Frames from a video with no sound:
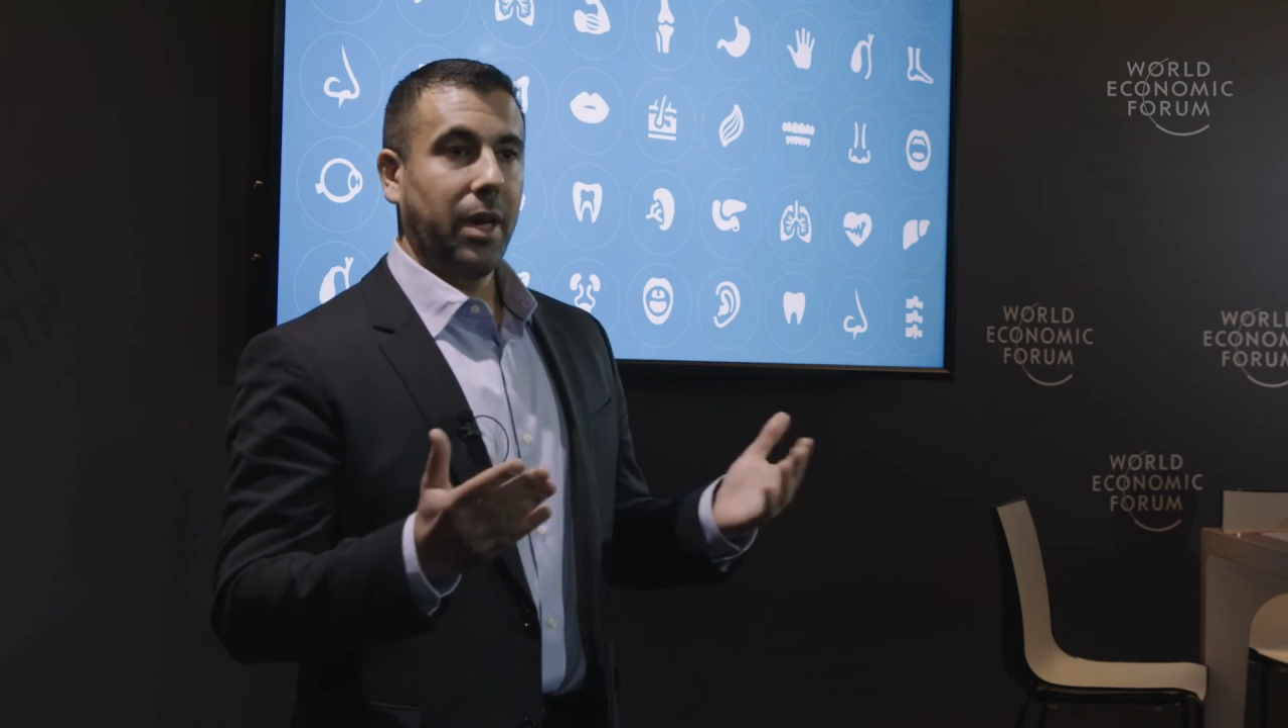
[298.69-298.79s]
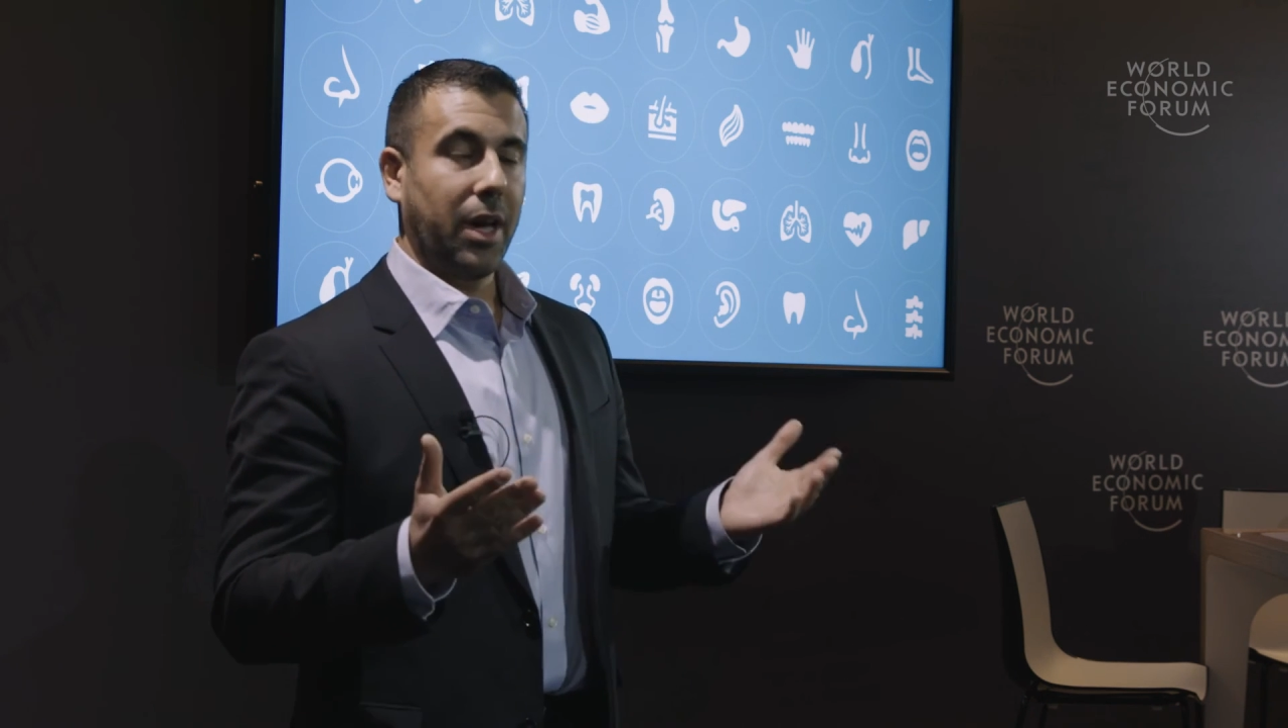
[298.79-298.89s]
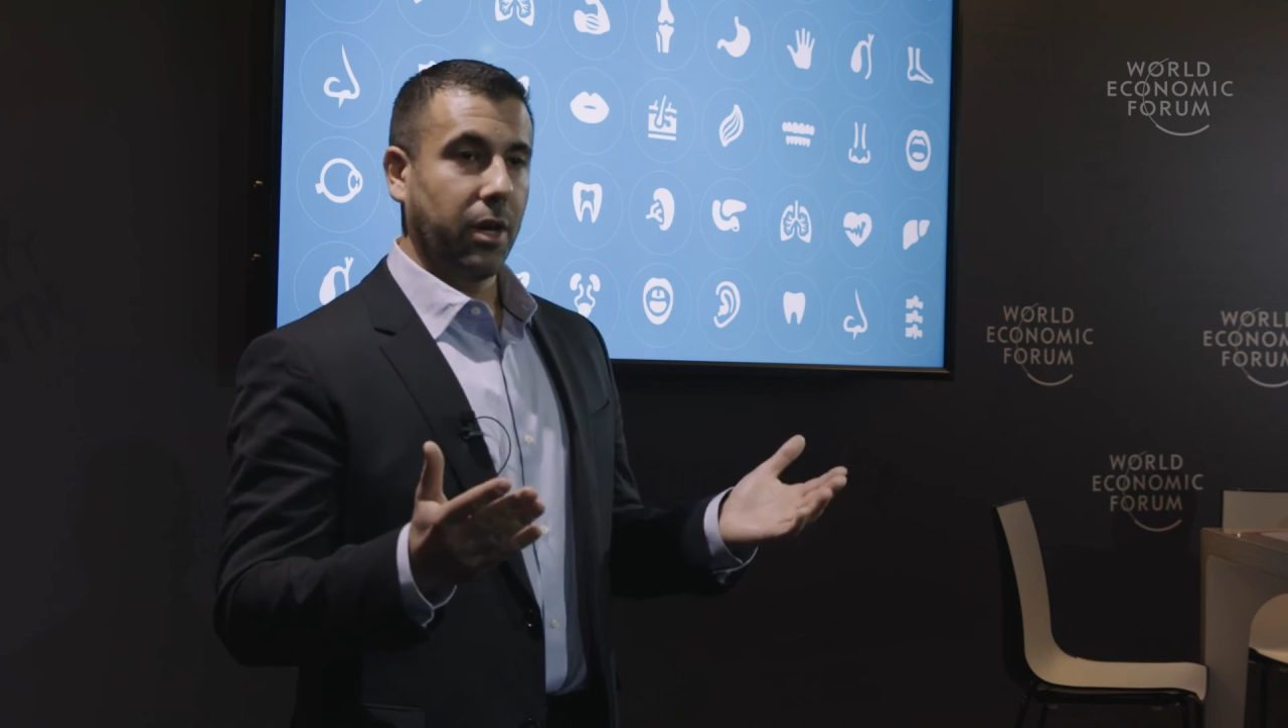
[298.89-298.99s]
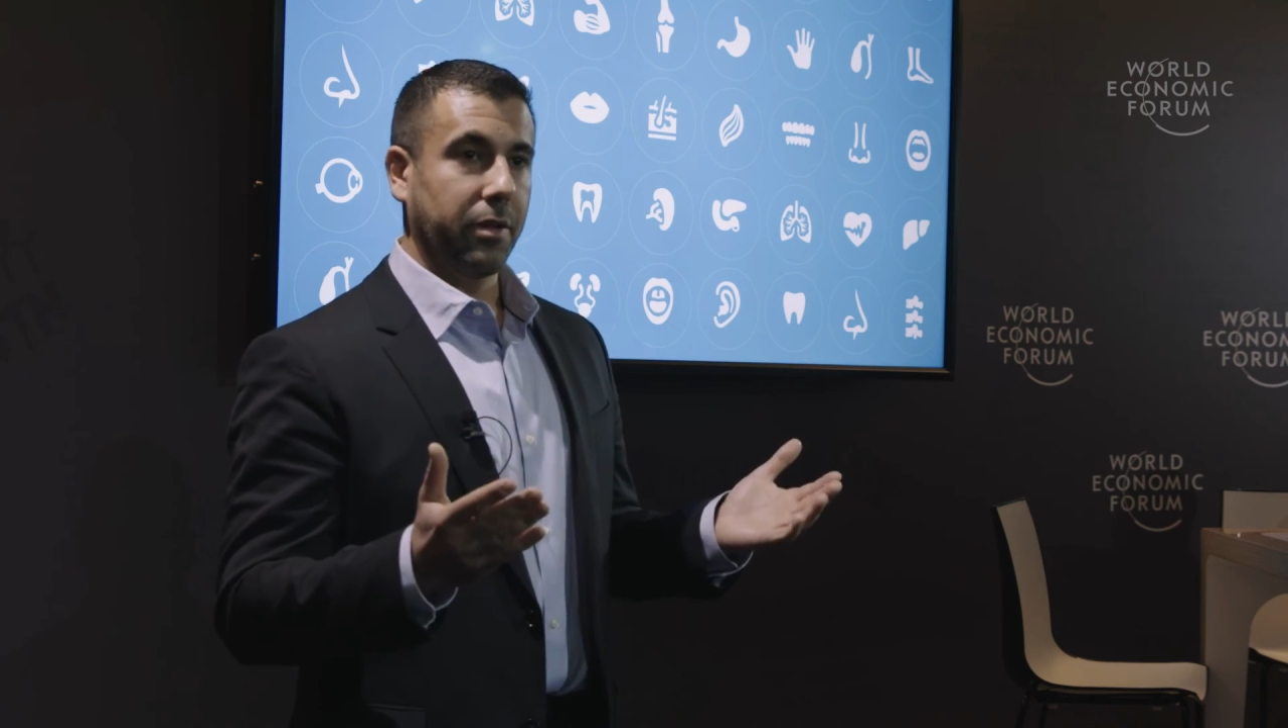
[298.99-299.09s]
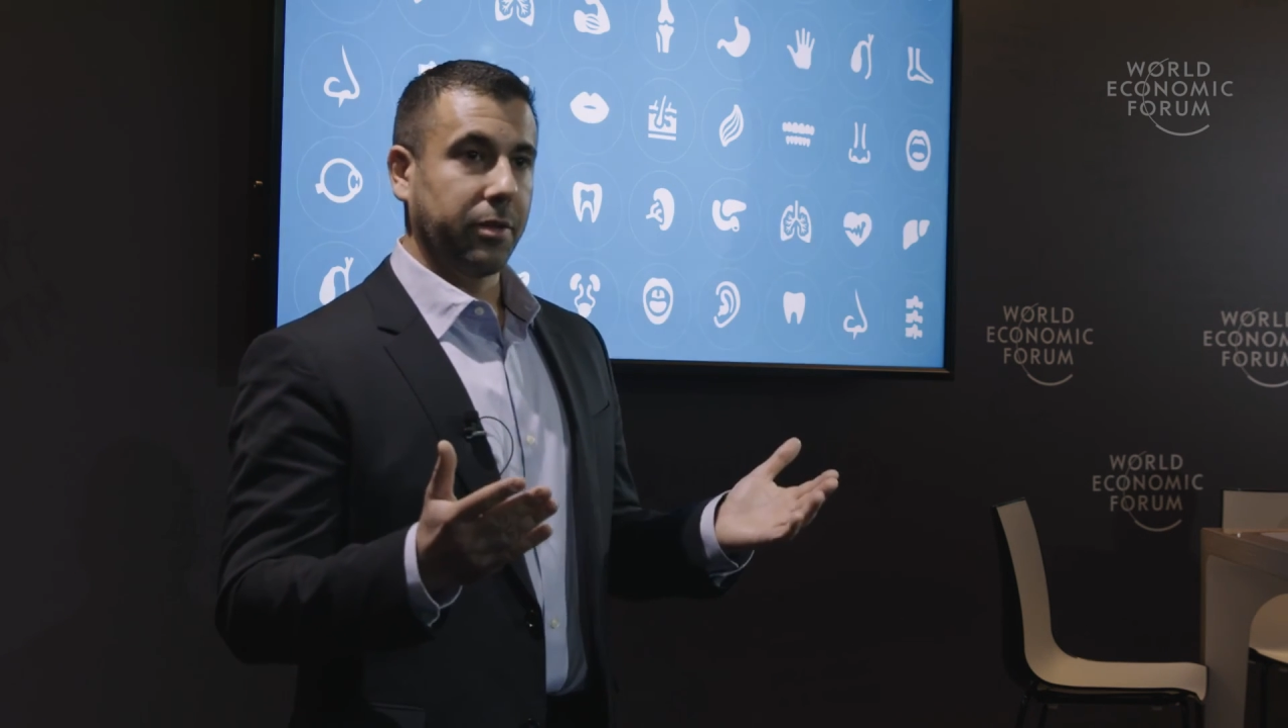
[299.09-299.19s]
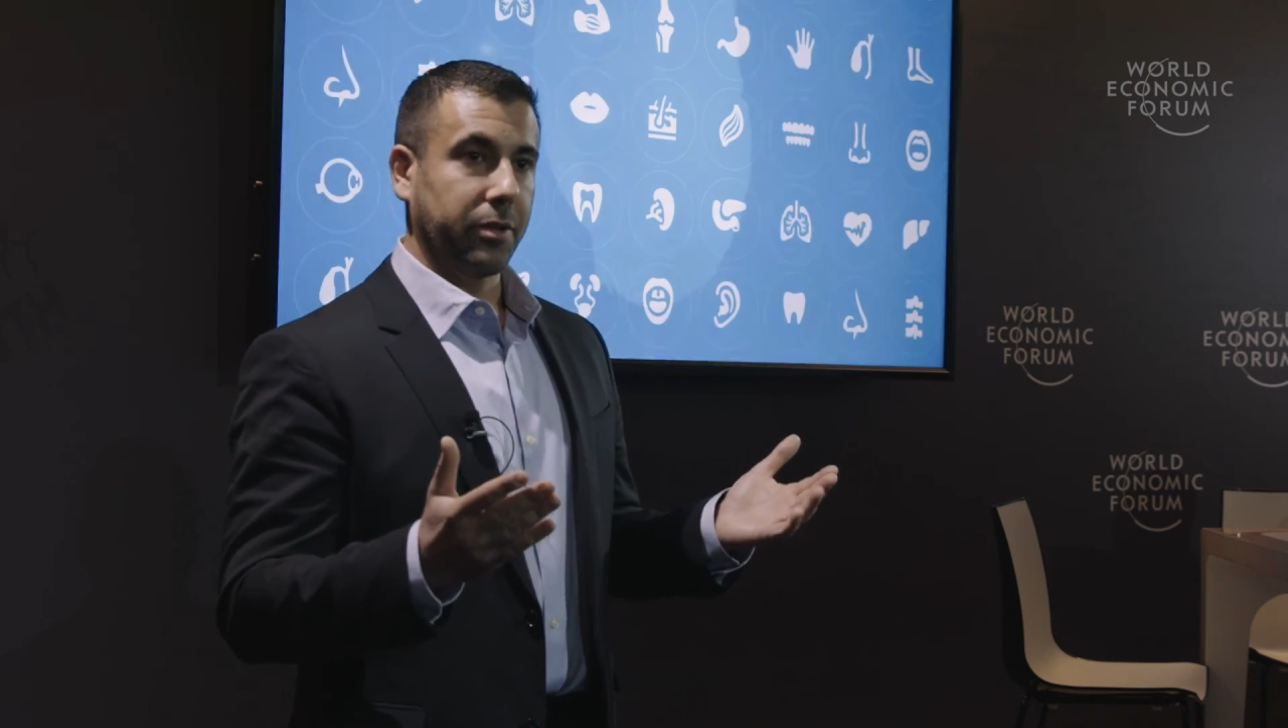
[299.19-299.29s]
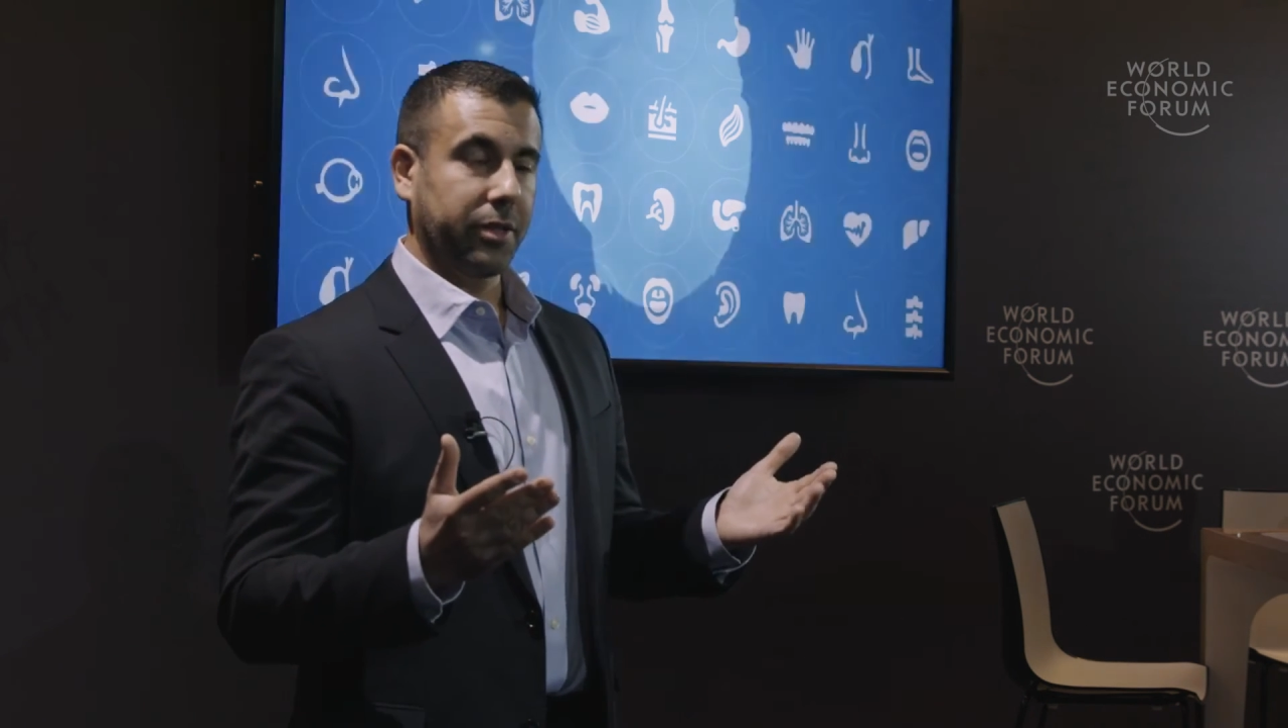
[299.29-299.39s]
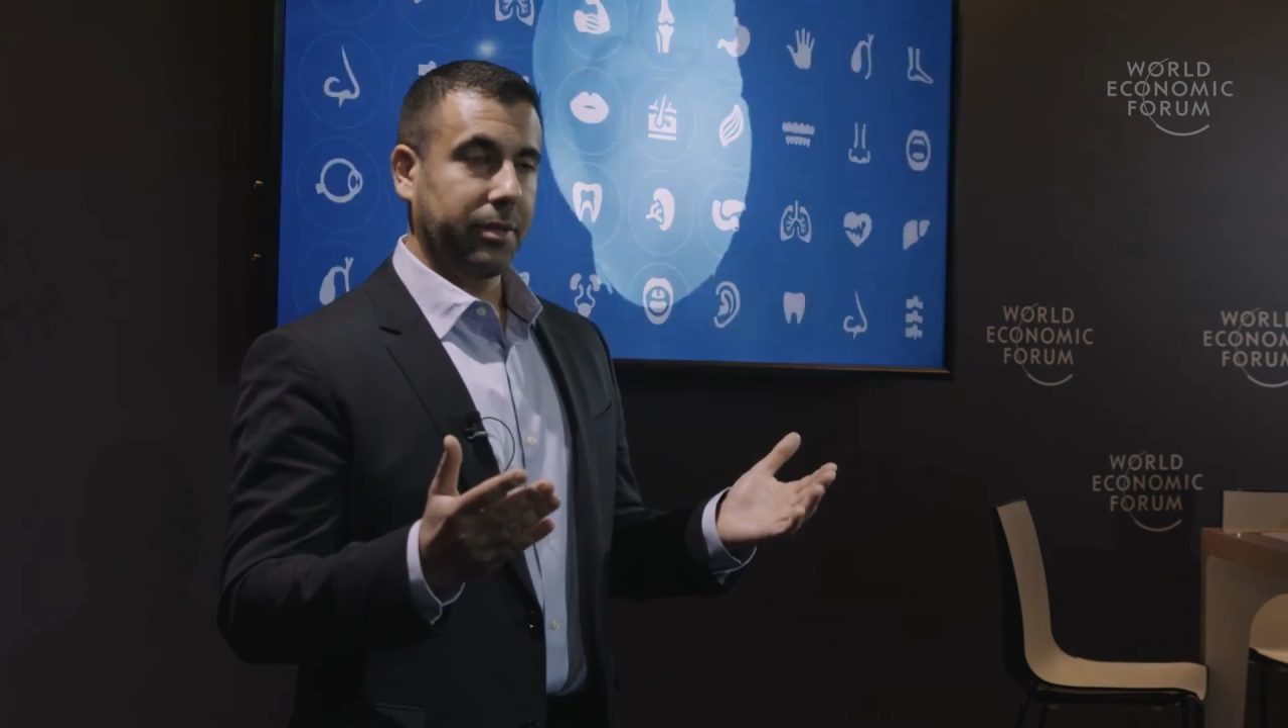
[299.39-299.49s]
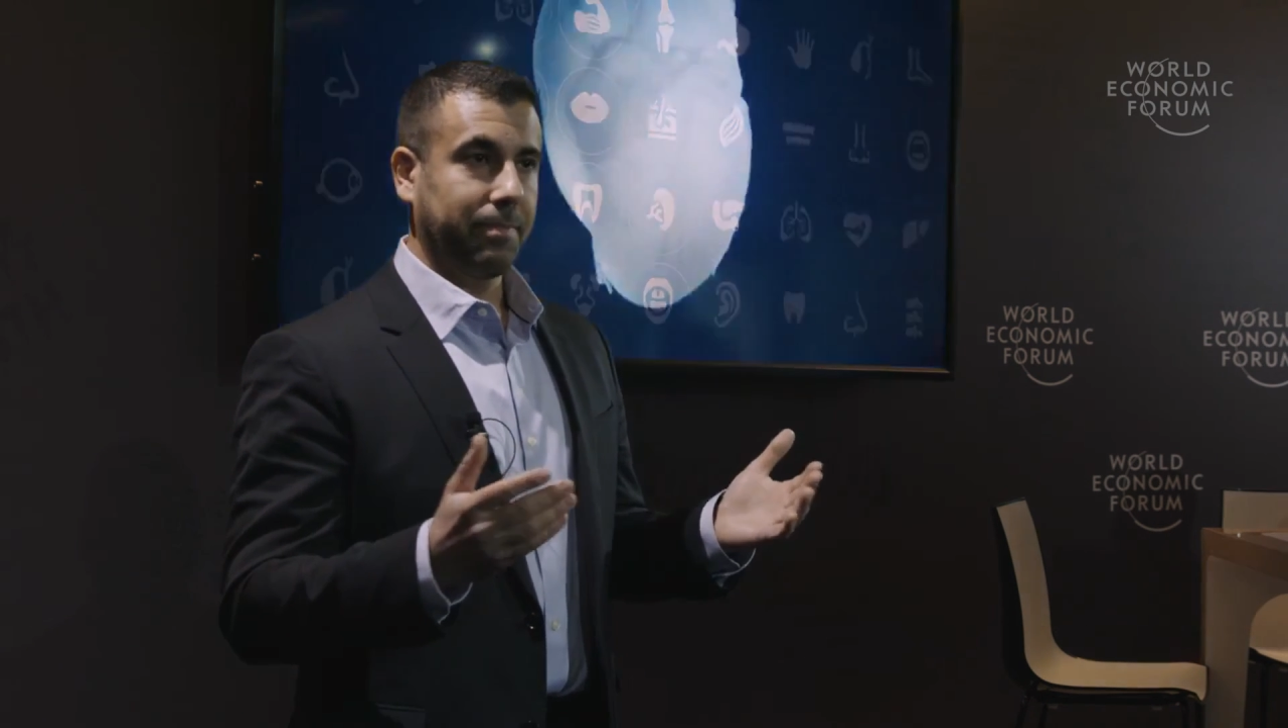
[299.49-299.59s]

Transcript: and others.